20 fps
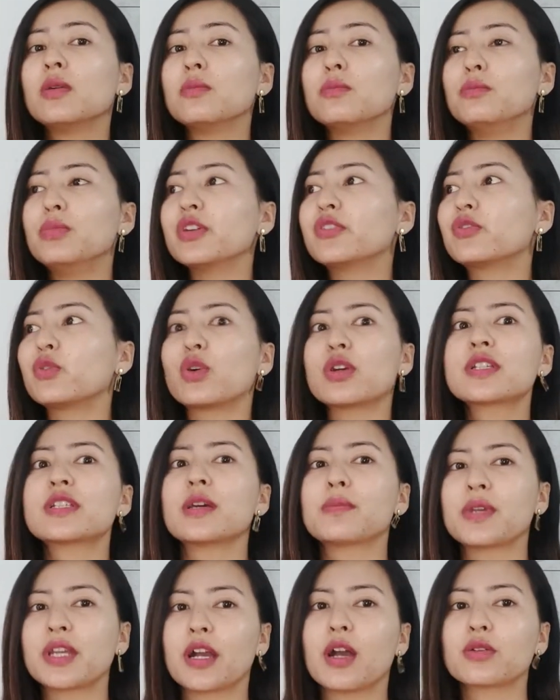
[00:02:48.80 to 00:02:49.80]
before
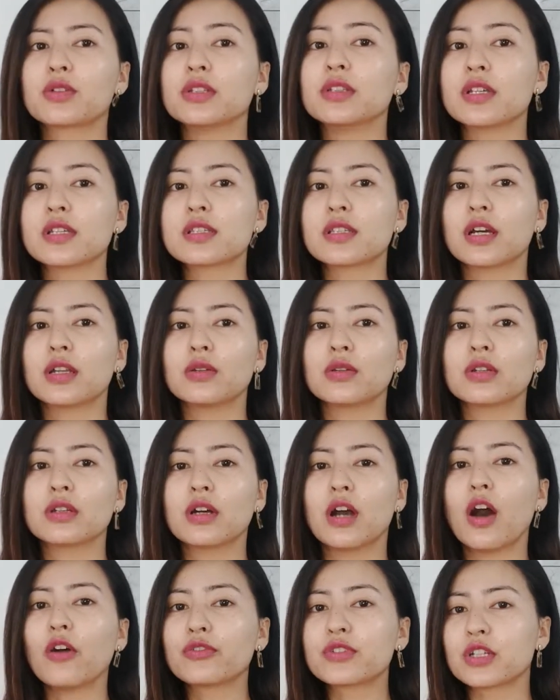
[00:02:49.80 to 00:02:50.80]
stepping out in the sun
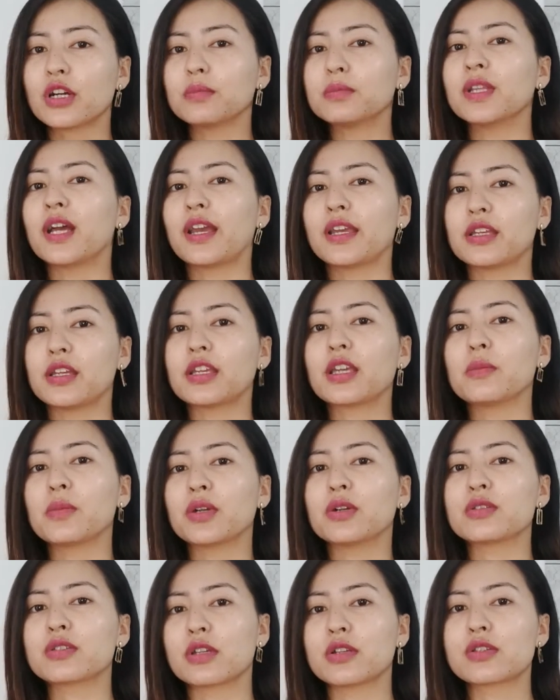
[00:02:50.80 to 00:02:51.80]
after applying your
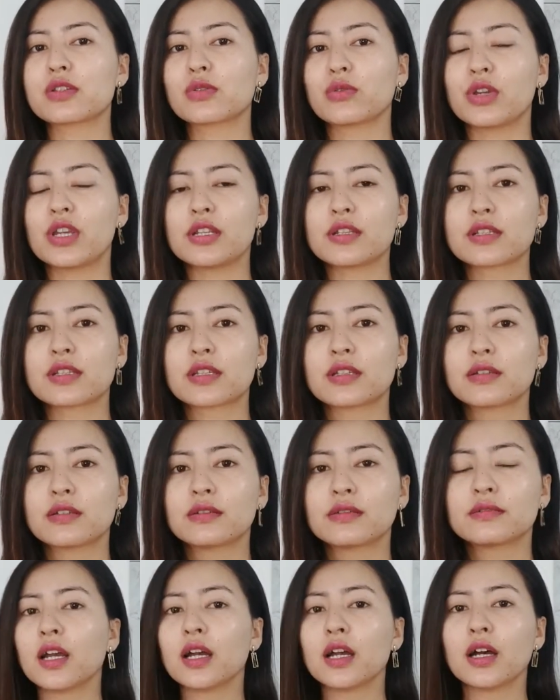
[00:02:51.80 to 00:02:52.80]
chemical sunscreens.
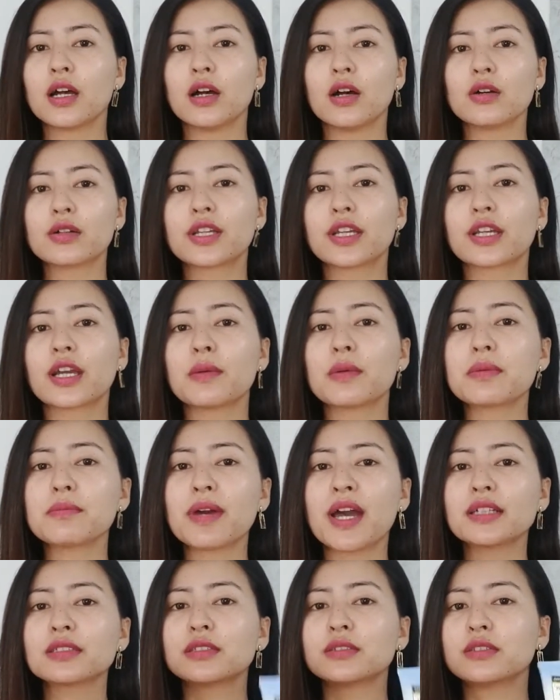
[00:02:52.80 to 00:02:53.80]
Okay, coming
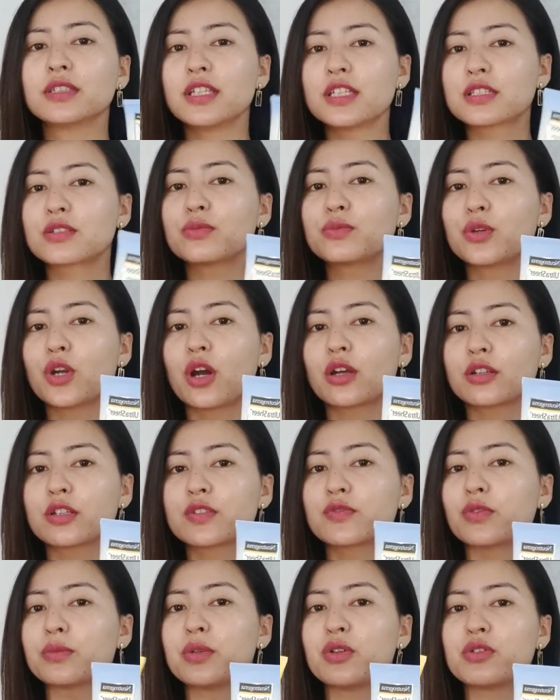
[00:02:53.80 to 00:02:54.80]
back to these two products
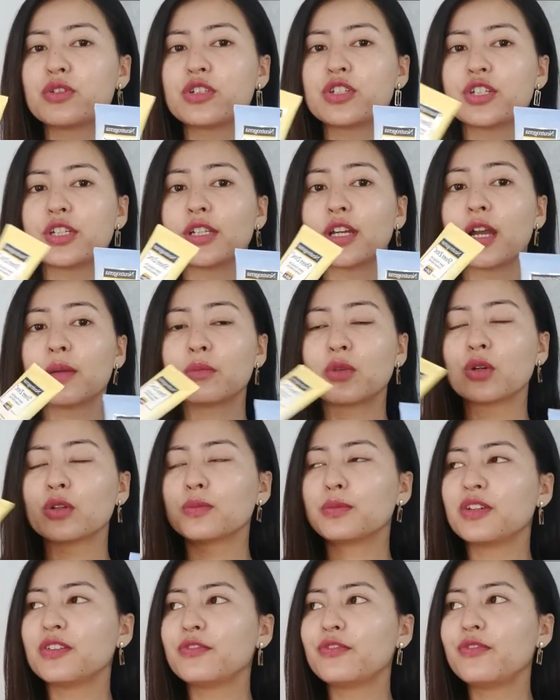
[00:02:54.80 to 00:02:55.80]
from Neutrogena, I'm gonna
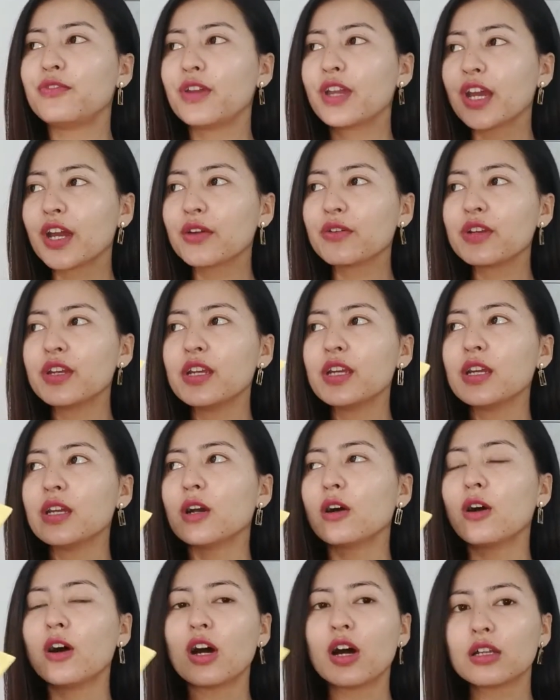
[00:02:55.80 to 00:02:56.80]
be very
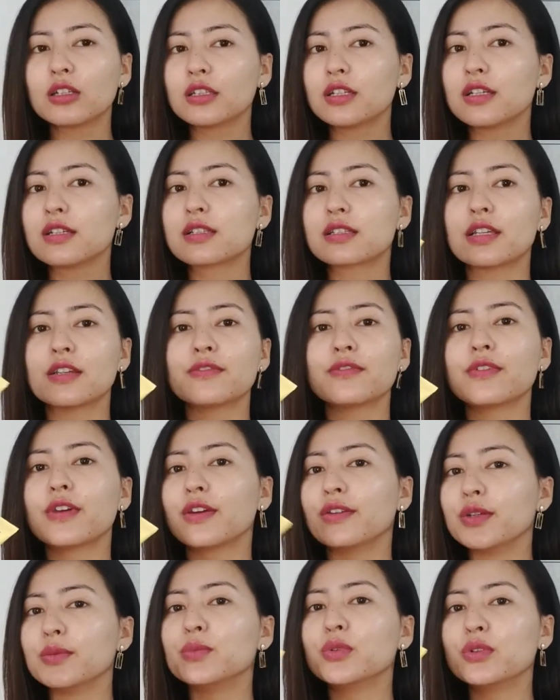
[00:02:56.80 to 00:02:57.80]
honest and
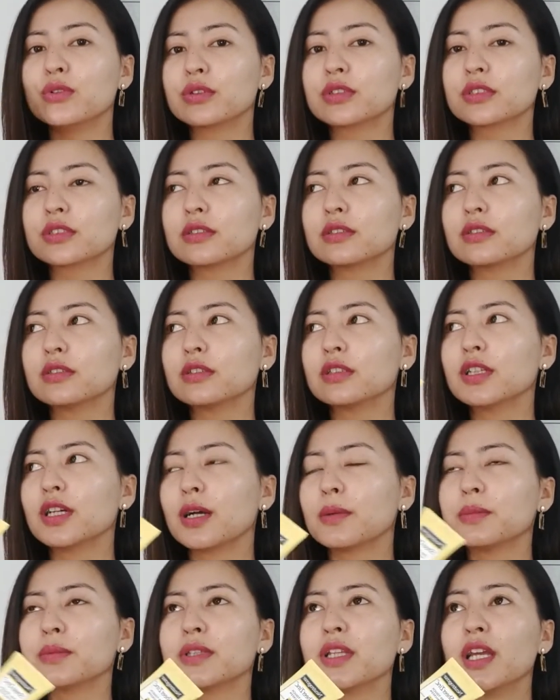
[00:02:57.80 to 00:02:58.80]
very brutal.
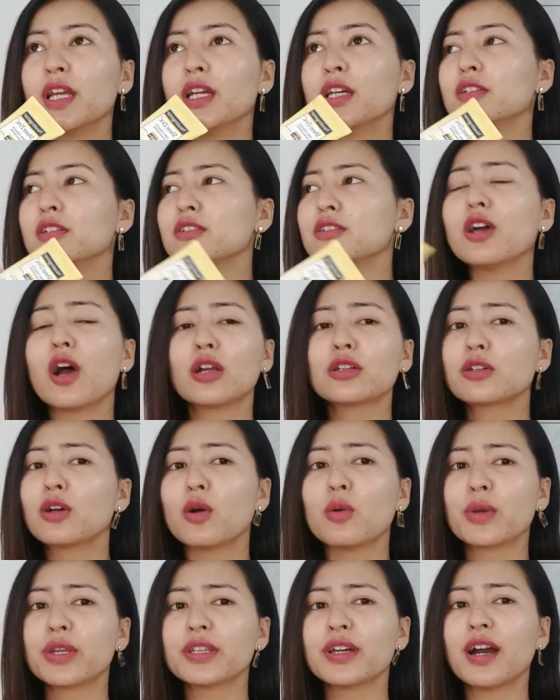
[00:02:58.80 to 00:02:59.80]
Do not go
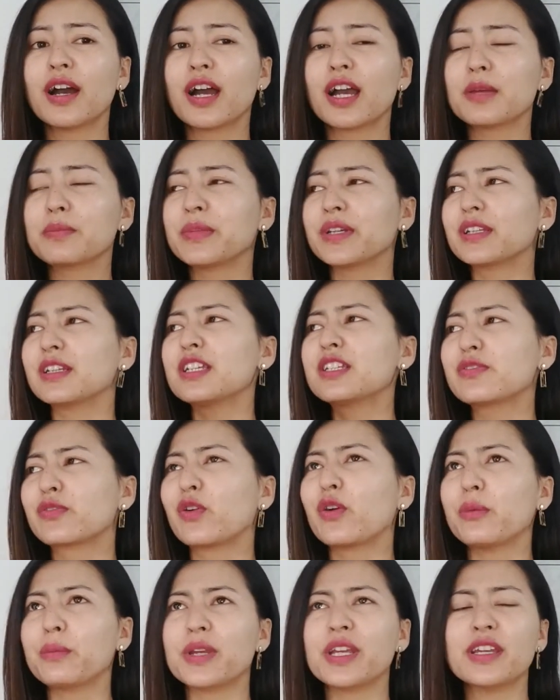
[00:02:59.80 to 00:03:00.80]
with the hype. At least
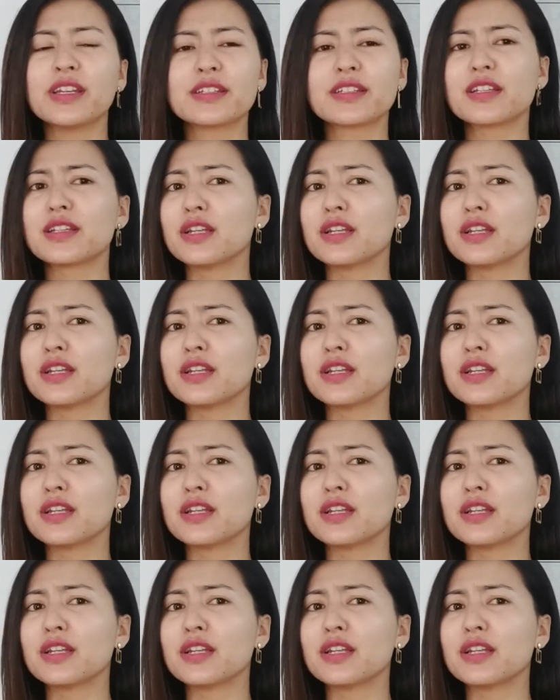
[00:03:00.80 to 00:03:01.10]
for me, it did